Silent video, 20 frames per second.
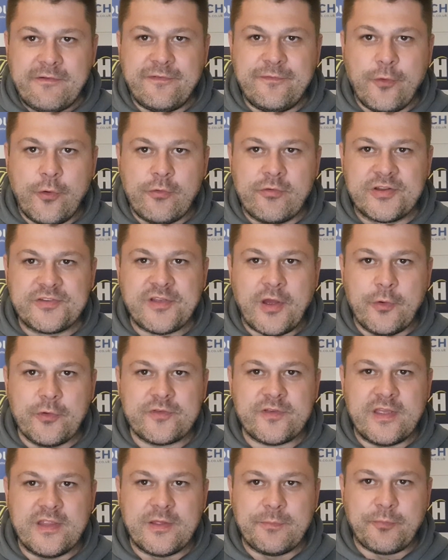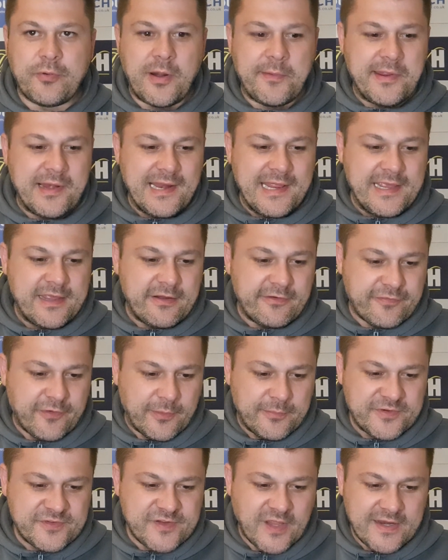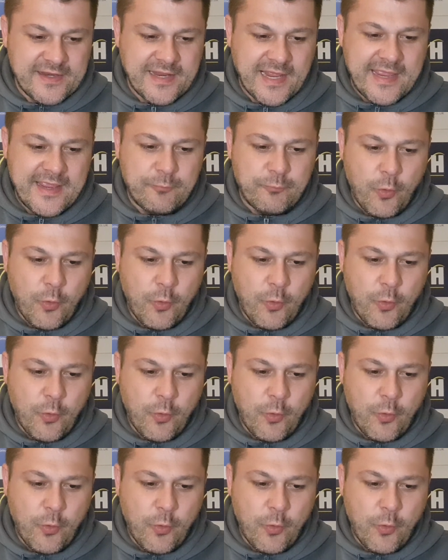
four results in the Premier League from Sunday.